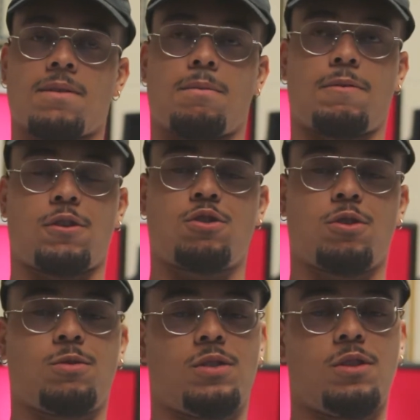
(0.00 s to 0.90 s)
My first
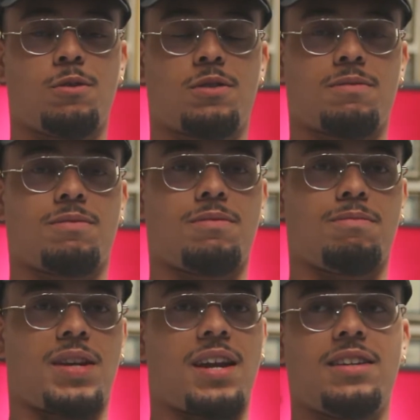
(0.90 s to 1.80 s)
choice was Duke,
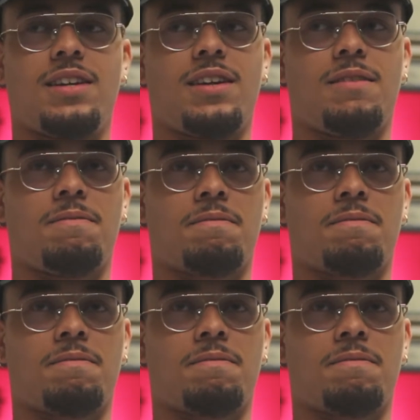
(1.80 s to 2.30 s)
but I didn't get in.